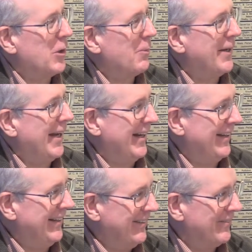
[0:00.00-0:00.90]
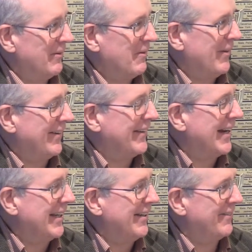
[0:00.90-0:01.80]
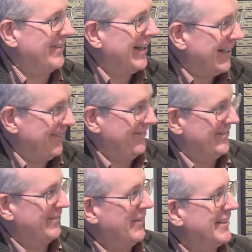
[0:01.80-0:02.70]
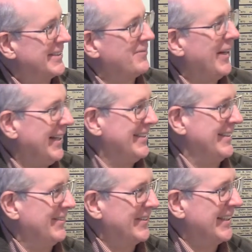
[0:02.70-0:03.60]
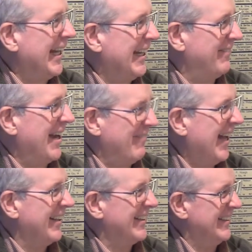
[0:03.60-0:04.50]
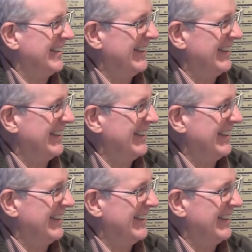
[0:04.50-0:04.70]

Copenhagen from about 1905, tremendous piece. It was $85,